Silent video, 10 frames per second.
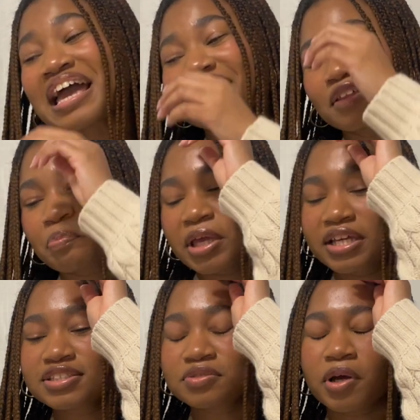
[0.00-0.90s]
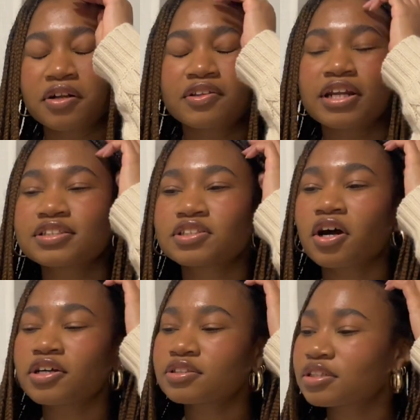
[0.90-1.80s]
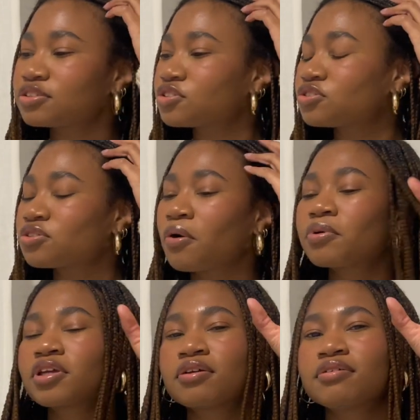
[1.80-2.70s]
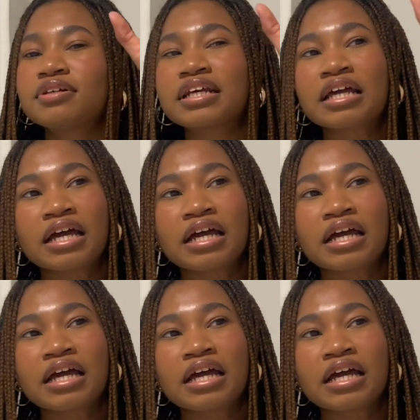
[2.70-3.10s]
The pink sweater that I saw, that's so cute.